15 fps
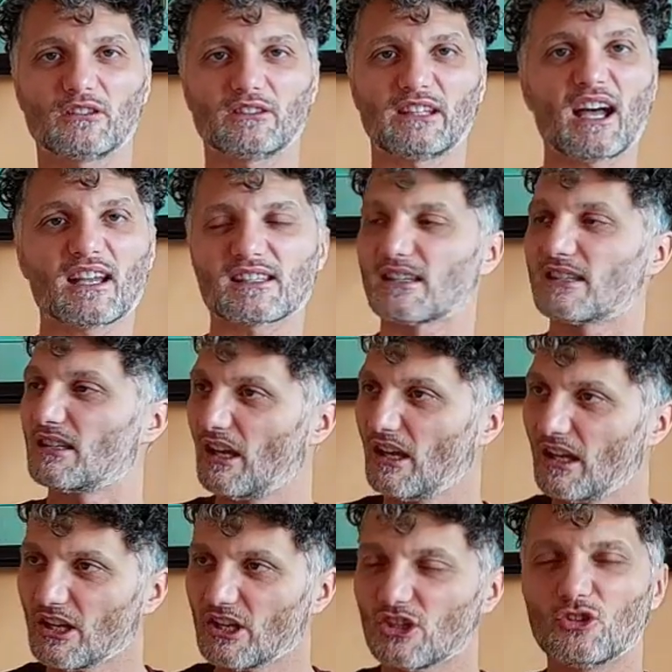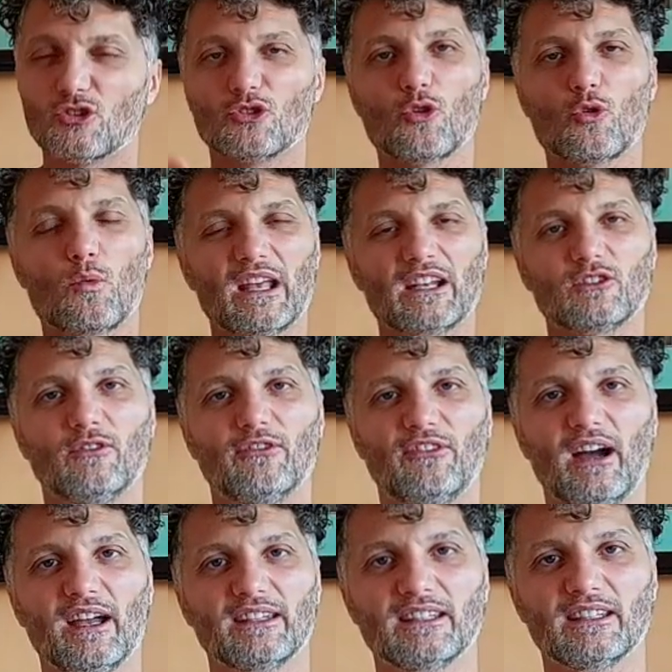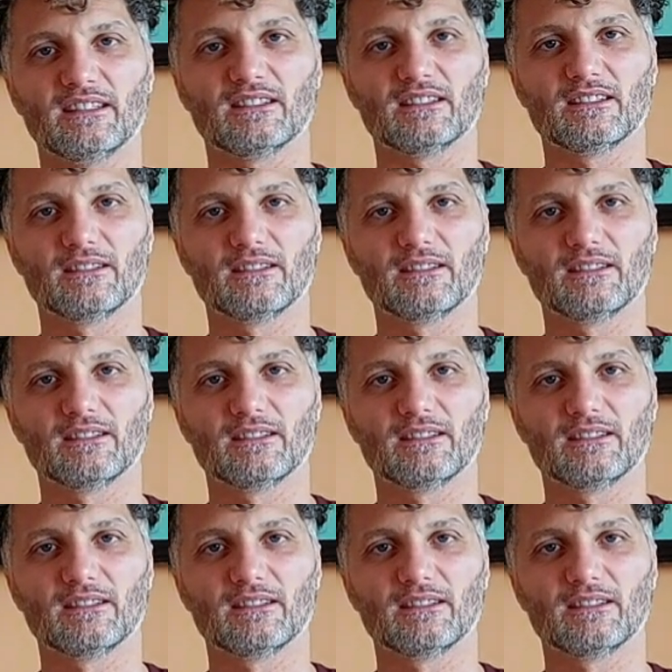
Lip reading: tasks, you know where to find it.